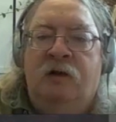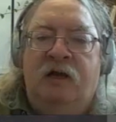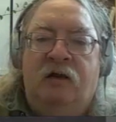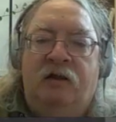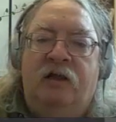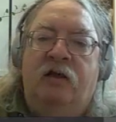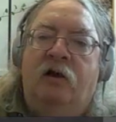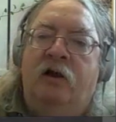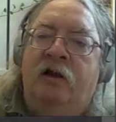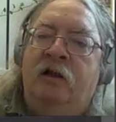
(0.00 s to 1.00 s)
by clicking
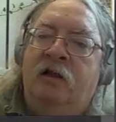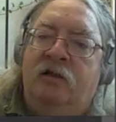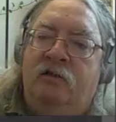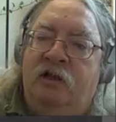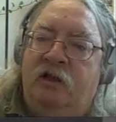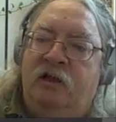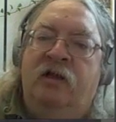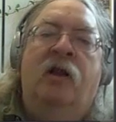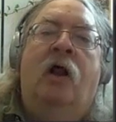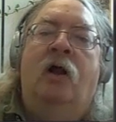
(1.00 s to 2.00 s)
on the
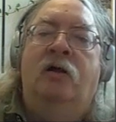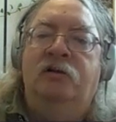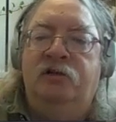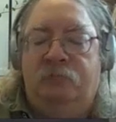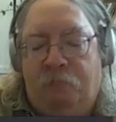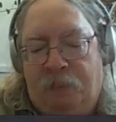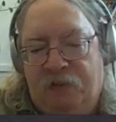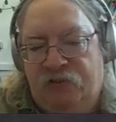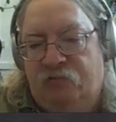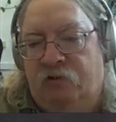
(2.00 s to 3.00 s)
enlarge
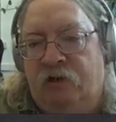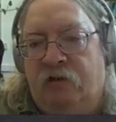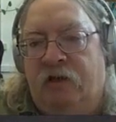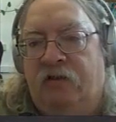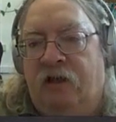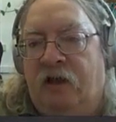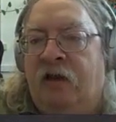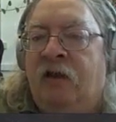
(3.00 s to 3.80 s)
screen like that.